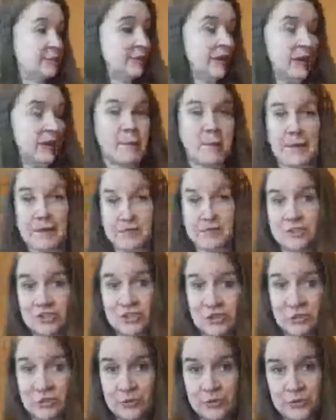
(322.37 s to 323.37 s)
what I'm about to
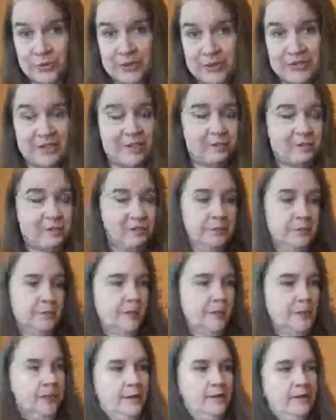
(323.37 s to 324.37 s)
show you here.
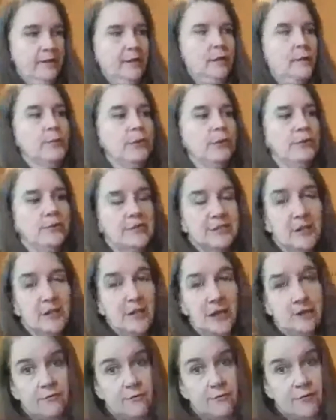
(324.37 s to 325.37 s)
We are going
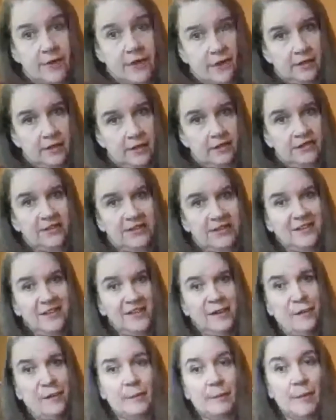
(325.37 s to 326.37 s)
to unveil
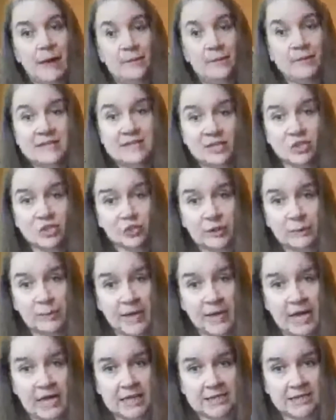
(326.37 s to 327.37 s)
my mystery
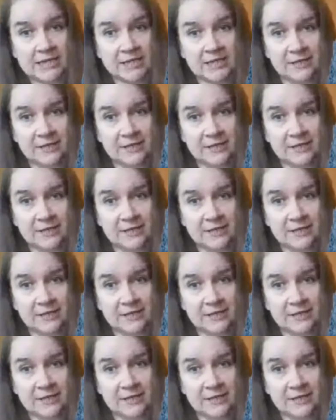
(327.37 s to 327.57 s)
pet.